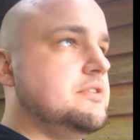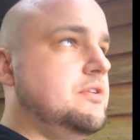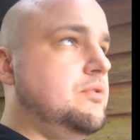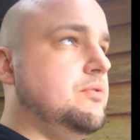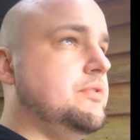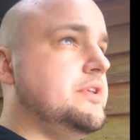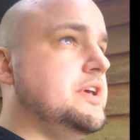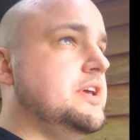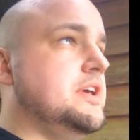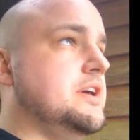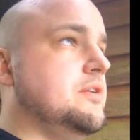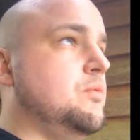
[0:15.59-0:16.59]
all
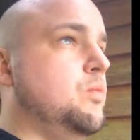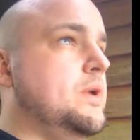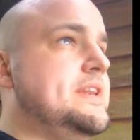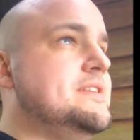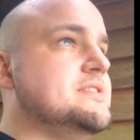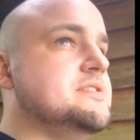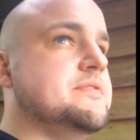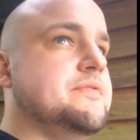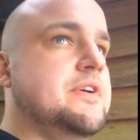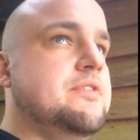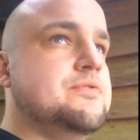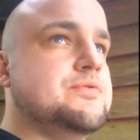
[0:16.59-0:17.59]
the wind
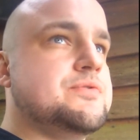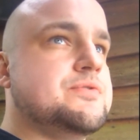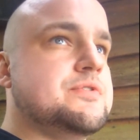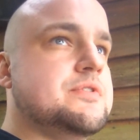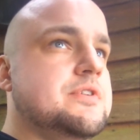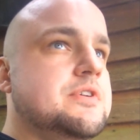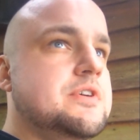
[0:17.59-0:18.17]
interference